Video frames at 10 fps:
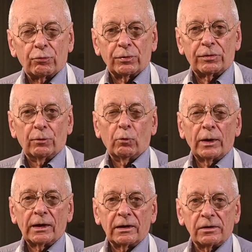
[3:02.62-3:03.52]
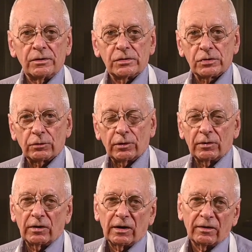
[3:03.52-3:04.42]
with the wings
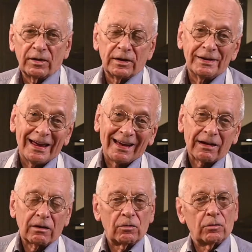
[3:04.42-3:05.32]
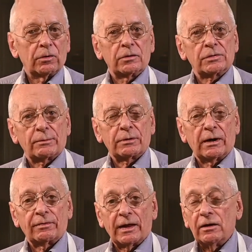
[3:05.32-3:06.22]
or the neck or something
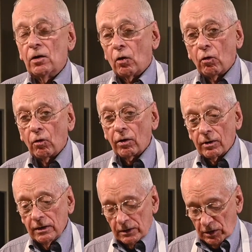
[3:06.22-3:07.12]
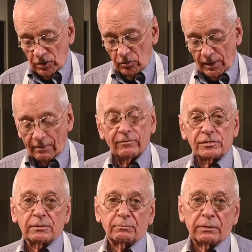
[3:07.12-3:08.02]
like that. Or you have
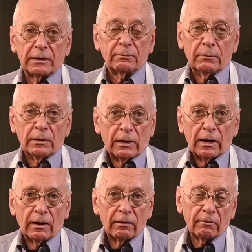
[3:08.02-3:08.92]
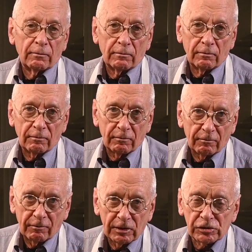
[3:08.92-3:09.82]
simply
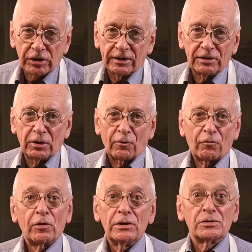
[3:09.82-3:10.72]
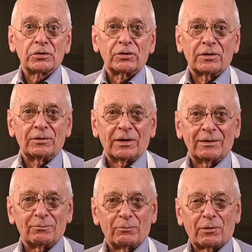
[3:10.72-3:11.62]
reached into your freezer
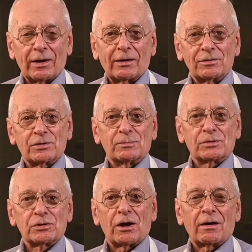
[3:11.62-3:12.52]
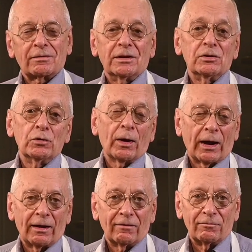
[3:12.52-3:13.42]
and brought out some stock that you
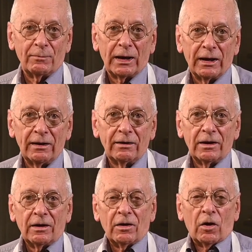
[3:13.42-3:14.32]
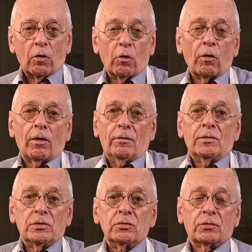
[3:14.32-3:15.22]
have made. Or
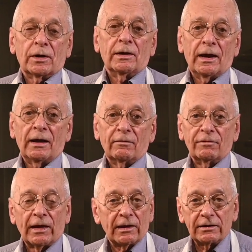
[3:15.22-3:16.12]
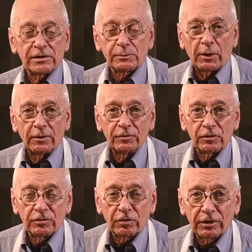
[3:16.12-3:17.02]
you can have that as part of
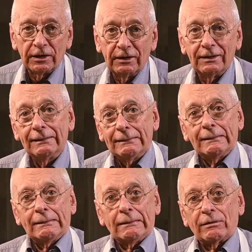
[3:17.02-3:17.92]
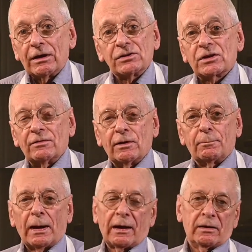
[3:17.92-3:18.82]
your turkey Thanksgiving
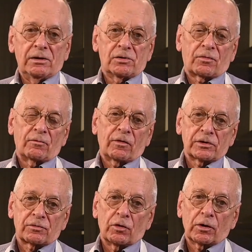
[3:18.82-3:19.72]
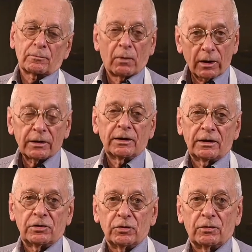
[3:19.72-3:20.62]
package from Fresh Fork
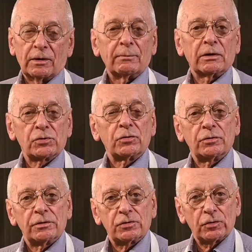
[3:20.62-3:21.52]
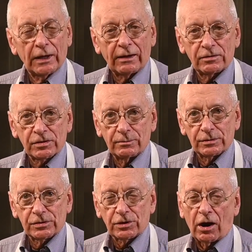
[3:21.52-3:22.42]
Market. You can make sure that you got some
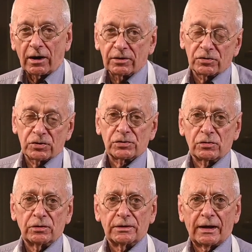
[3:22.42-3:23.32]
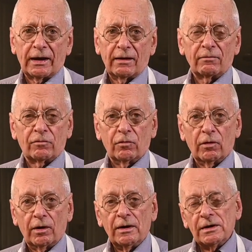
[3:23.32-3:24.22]
stock. It's just good to have
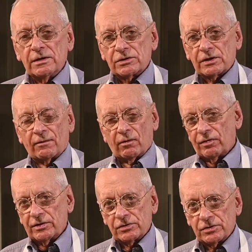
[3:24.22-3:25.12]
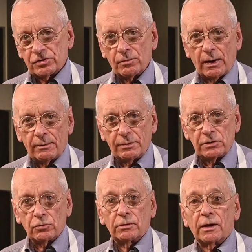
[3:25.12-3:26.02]
for several things that you might be
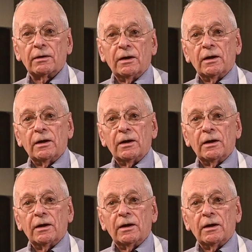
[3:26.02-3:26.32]
doing